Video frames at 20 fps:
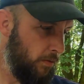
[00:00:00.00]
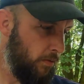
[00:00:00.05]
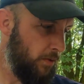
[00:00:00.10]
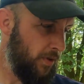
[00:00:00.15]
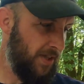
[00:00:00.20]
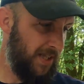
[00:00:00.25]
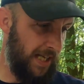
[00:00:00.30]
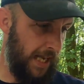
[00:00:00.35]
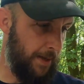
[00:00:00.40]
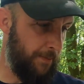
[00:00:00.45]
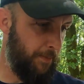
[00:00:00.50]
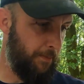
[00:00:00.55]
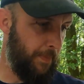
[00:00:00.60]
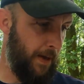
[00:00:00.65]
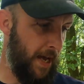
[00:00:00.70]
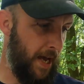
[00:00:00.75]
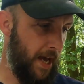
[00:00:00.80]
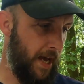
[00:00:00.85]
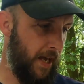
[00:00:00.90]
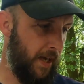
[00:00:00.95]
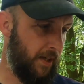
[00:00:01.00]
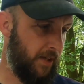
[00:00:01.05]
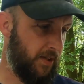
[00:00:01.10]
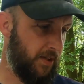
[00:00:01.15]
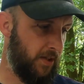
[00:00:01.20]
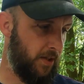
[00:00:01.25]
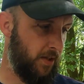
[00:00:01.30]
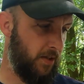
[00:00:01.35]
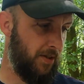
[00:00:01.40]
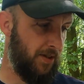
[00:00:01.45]
sleeping
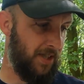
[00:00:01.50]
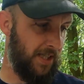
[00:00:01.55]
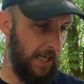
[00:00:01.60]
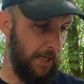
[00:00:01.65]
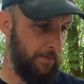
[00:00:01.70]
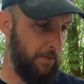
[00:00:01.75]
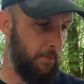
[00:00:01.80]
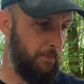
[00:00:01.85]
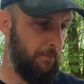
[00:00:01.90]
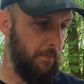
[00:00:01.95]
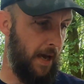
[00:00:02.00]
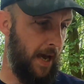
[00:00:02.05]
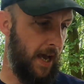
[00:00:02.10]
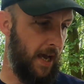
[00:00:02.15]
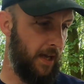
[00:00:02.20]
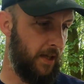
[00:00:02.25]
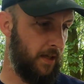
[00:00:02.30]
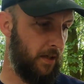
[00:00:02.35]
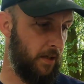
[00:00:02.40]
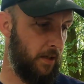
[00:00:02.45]
bags, sleeping mat,